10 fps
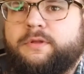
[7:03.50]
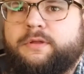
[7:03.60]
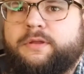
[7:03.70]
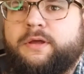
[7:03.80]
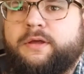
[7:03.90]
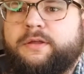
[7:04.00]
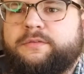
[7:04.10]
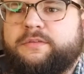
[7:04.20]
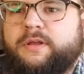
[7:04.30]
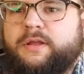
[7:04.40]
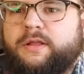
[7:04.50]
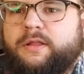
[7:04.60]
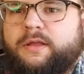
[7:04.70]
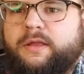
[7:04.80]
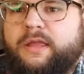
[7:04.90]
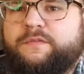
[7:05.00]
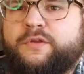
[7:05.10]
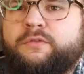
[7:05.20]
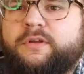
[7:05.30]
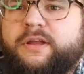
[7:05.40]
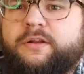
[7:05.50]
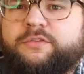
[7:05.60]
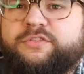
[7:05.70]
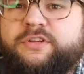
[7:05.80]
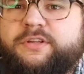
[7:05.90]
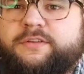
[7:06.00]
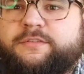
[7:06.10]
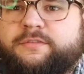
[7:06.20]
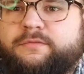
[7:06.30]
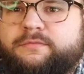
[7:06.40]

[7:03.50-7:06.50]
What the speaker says: Because if you look at her, she's